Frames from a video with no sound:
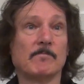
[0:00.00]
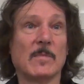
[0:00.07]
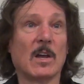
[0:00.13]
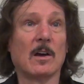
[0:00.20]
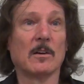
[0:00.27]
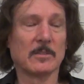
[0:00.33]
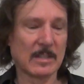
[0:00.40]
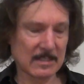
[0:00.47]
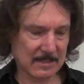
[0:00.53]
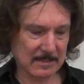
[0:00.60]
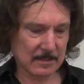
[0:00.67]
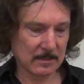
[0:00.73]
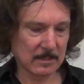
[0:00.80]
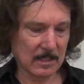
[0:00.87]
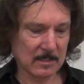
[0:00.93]
No,
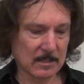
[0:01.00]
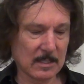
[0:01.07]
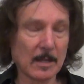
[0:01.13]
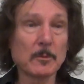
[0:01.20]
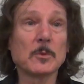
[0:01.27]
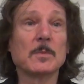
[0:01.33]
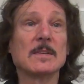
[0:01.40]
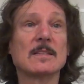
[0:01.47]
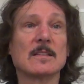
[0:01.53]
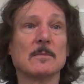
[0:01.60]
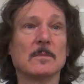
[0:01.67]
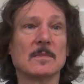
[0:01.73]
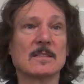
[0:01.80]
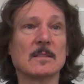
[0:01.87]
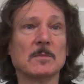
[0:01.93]
that would be
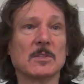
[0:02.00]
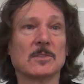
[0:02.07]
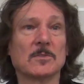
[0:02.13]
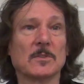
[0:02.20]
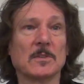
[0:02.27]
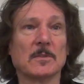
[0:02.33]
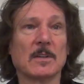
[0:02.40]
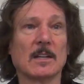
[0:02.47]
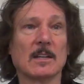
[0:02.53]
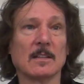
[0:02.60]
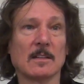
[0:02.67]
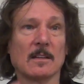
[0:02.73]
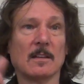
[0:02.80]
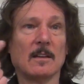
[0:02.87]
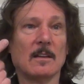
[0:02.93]
symmetry, right?
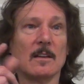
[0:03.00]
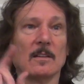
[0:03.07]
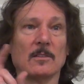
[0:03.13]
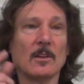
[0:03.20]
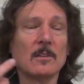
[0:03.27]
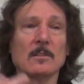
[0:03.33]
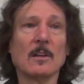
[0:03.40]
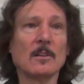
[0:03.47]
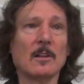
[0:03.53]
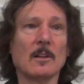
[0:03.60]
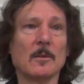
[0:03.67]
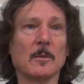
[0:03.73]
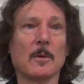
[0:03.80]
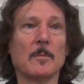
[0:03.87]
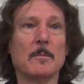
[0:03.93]
Not
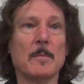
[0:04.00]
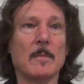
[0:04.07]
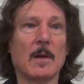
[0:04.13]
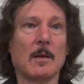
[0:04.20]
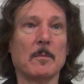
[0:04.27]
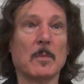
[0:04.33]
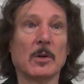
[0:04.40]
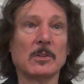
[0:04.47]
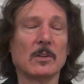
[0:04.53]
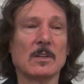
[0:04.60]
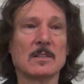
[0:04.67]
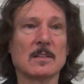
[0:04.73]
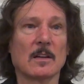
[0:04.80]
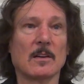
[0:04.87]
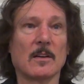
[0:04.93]
all
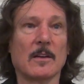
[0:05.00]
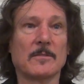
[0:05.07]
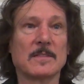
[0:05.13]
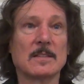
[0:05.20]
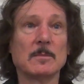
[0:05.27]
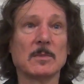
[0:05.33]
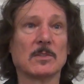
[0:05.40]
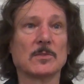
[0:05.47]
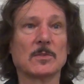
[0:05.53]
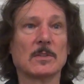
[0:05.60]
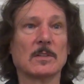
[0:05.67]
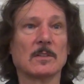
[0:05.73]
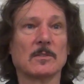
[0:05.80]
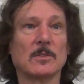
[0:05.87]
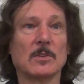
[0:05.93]
monoids have symmetry.
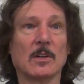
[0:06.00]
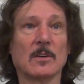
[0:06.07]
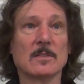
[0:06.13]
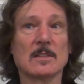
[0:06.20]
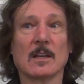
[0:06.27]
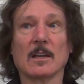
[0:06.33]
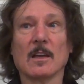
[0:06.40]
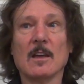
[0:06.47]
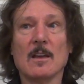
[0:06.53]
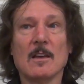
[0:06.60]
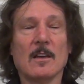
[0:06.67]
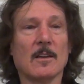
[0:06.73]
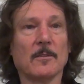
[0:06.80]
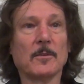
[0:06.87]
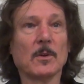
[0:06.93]
You know, it's like
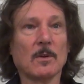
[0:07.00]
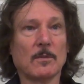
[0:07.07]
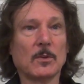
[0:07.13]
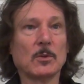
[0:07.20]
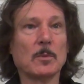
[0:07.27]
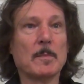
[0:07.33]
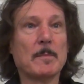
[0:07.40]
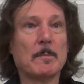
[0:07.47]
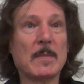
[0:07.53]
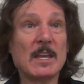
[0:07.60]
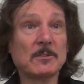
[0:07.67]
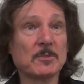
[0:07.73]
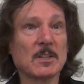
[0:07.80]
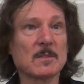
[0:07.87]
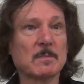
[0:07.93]
if you do
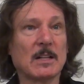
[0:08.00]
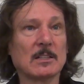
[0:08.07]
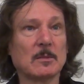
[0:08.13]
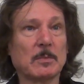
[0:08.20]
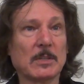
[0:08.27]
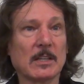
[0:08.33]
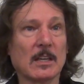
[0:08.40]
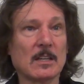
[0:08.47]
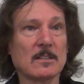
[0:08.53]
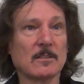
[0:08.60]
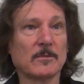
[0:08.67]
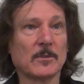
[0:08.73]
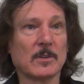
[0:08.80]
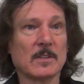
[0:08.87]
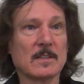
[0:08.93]
matrix multiplication,
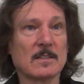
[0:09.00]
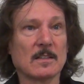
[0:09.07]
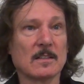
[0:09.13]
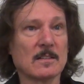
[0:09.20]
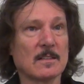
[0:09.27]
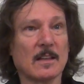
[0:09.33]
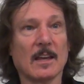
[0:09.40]
for instance,